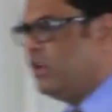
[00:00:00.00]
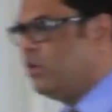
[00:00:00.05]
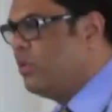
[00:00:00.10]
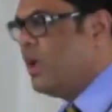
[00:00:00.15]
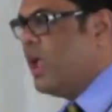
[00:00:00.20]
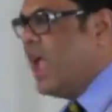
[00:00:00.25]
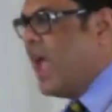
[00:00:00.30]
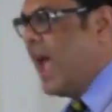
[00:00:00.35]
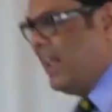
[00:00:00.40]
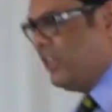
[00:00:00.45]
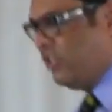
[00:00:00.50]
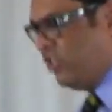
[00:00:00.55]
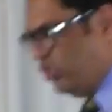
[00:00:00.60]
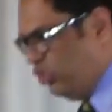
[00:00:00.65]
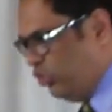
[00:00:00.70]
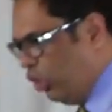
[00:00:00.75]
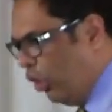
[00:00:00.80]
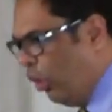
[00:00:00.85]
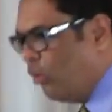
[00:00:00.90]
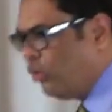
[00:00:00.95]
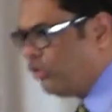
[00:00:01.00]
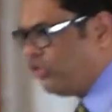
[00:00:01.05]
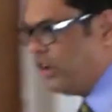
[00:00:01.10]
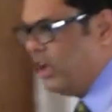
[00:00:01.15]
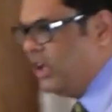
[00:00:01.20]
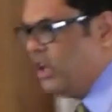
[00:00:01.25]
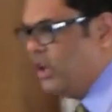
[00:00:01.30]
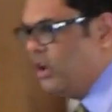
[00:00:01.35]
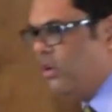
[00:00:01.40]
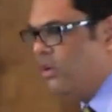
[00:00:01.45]
you, has
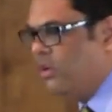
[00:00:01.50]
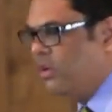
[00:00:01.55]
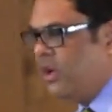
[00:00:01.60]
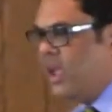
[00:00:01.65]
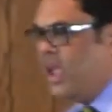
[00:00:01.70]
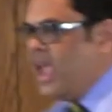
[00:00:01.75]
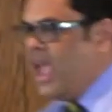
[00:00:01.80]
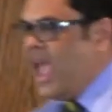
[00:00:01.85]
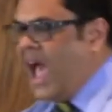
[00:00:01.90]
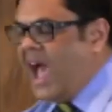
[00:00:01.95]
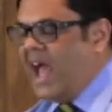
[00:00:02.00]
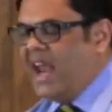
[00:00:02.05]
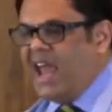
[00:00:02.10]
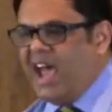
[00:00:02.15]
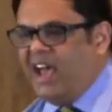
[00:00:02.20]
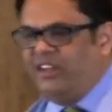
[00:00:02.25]
chosen you, and